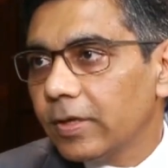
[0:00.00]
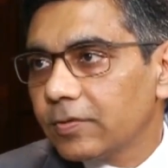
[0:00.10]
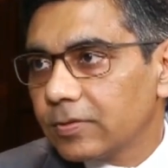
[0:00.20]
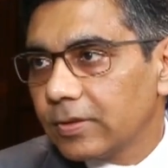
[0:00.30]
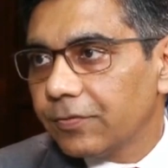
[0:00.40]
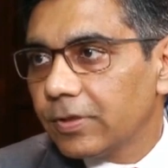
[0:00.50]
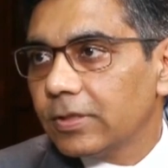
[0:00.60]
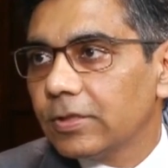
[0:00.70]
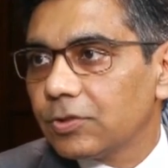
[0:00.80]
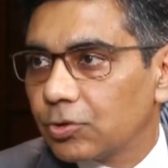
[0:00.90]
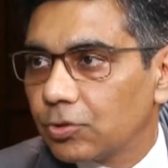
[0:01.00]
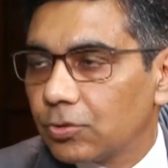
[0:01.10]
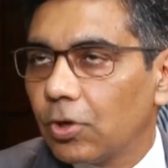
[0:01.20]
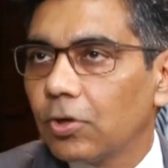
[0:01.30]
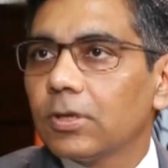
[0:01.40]
links, given the
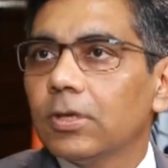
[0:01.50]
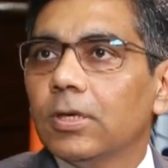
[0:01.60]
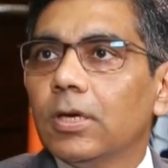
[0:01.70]
strong